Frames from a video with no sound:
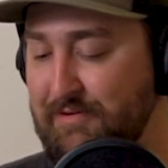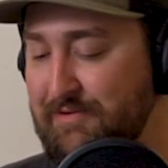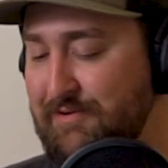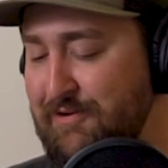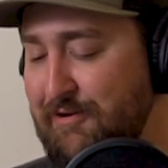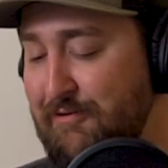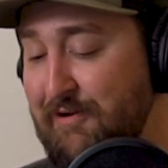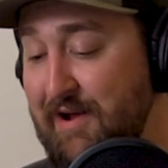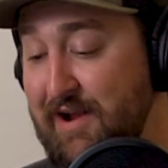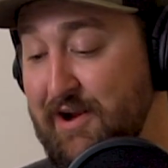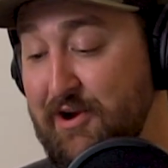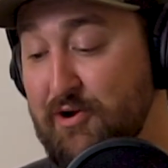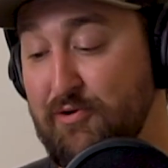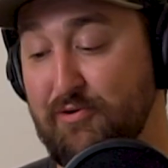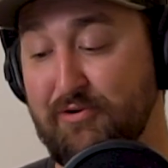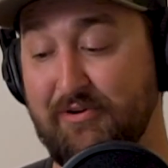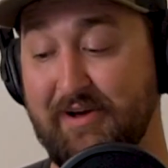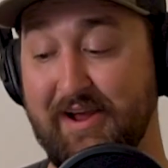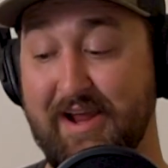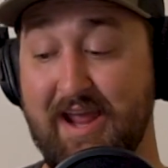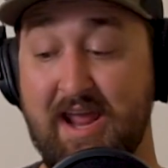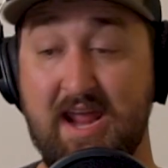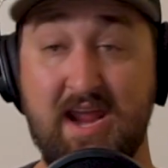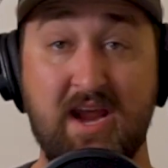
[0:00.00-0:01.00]
All right, go to
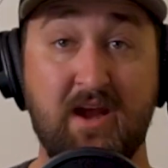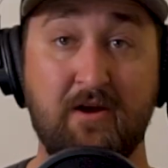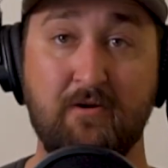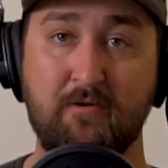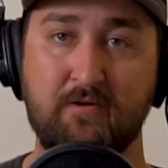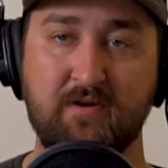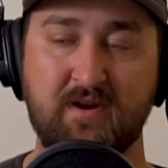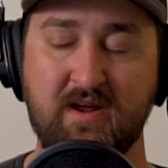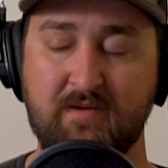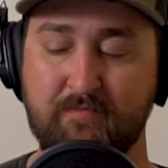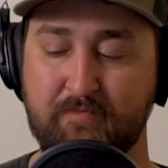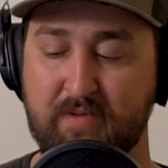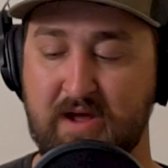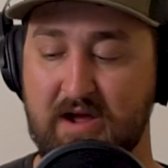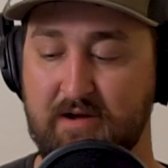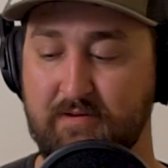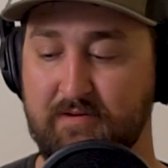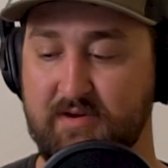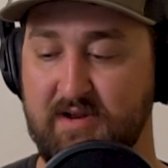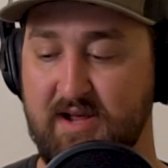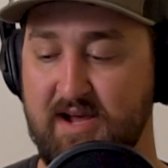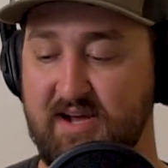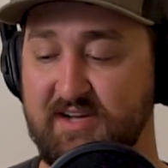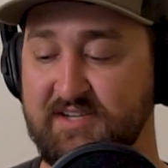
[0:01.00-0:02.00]
like eight or ten
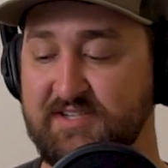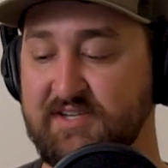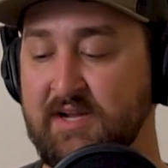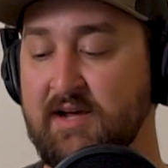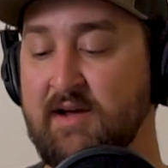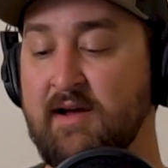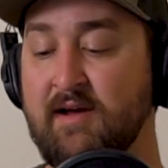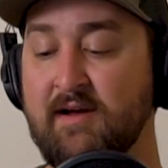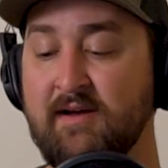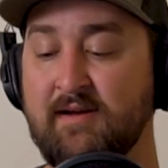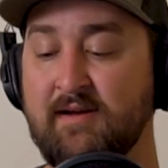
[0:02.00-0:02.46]
pound test